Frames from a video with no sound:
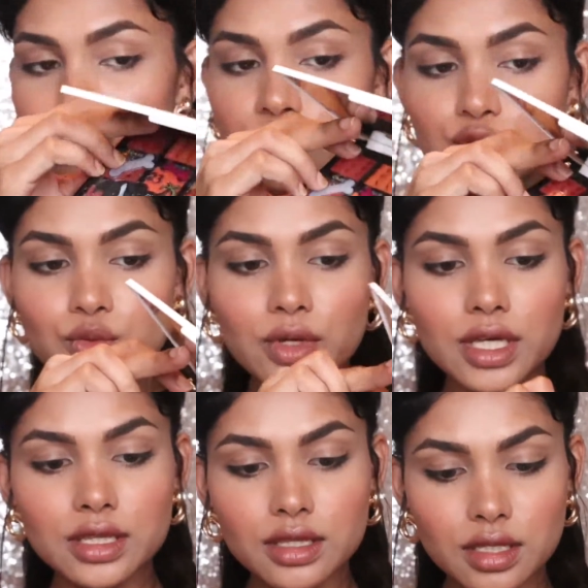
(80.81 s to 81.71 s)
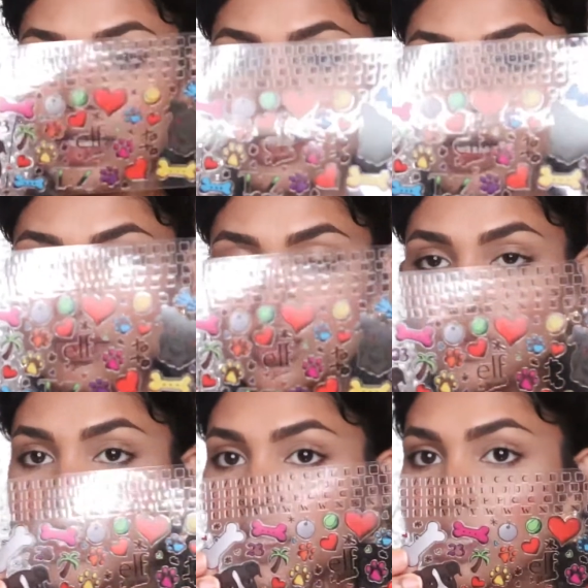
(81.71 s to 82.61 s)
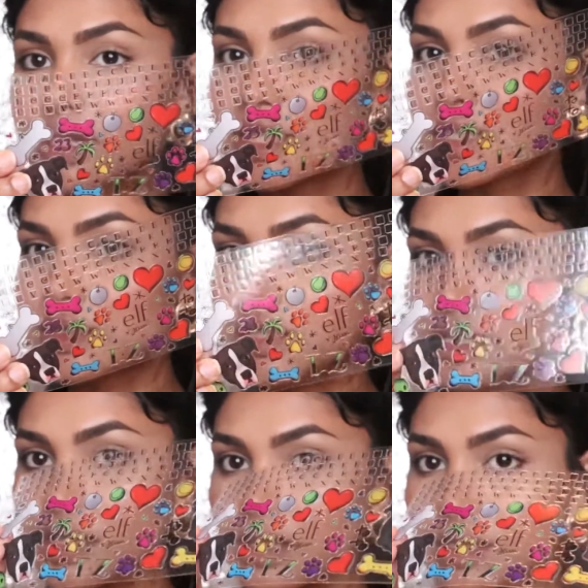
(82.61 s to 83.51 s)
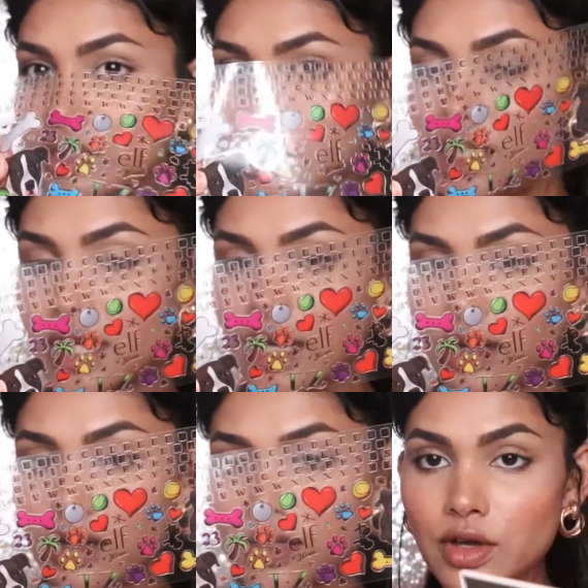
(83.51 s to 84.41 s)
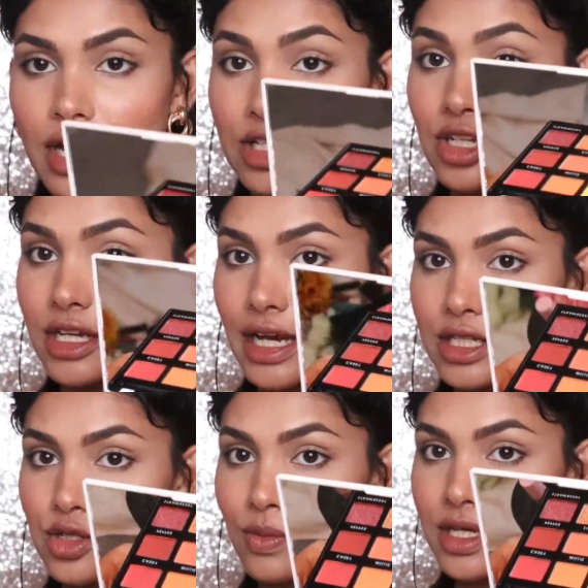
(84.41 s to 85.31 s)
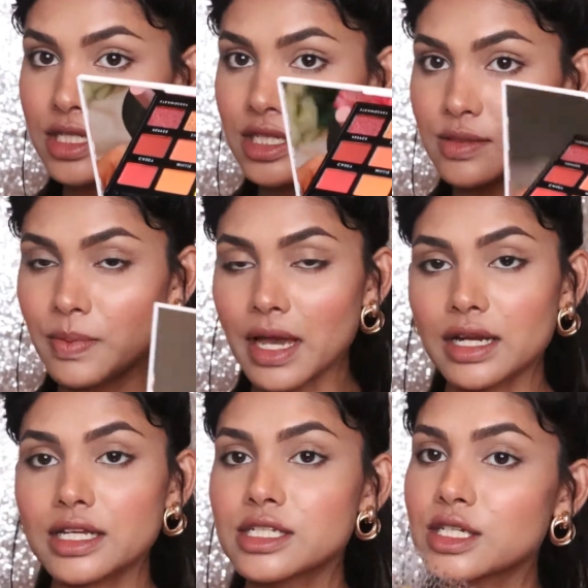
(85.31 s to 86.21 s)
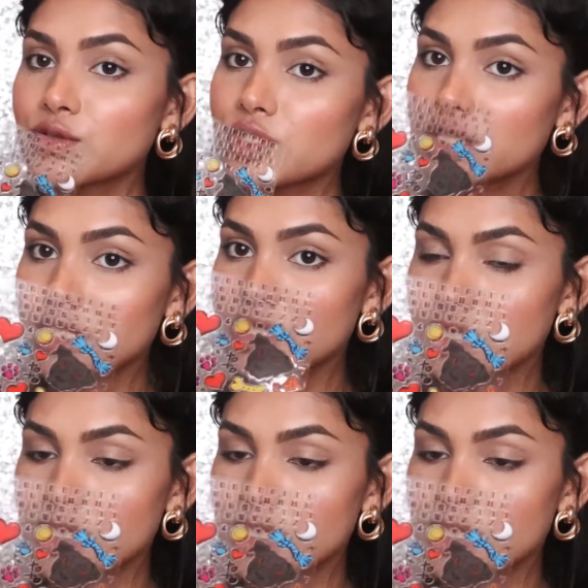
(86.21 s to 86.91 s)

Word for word: comes with it comes with this sticker. You can actually customize this palette using these